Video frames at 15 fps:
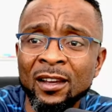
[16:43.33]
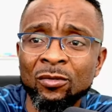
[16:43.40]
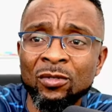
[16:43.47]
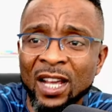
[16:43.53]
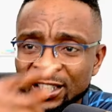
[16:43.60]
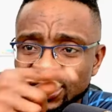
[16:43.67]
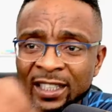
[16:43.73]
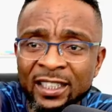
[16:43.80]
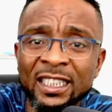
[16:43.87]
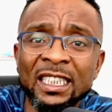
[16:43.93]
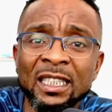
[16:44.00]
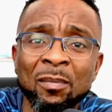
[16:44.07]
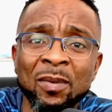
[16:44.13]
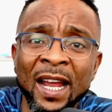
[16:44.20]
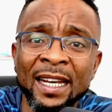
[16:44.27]
changing the
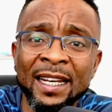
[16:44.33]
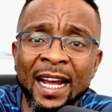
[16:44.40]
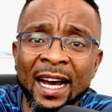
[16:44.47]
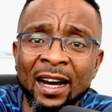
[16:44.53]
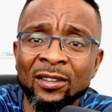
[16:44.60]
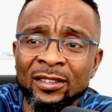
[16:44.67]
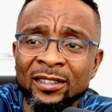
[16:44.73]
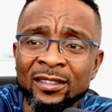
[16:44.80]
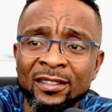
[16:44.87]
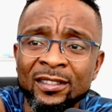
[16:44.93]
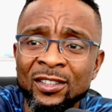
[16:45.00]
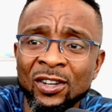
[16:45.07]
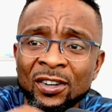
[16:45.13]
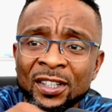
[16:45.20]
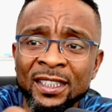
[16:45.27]
plan now.
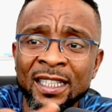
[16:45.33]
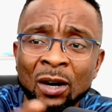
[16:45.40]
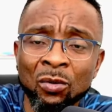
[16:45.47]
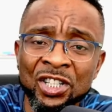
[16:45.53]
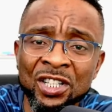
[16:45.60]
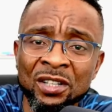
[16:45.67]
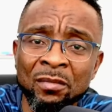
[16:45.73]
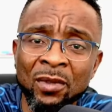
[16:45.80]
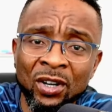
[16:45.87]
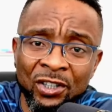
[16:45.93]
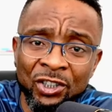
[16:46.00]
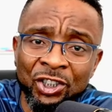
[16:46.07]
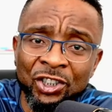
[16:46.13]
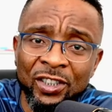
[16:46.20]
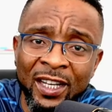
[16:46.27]
Sorry that we
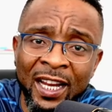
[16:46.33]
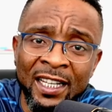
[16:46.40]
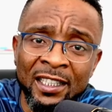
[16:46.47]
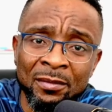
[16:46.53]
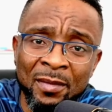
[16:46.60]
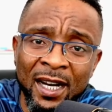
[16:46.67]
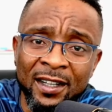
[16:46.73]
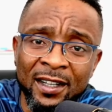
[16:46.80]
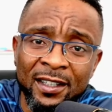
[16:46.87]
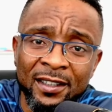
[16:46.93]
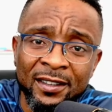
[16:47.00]
demolished Landmark.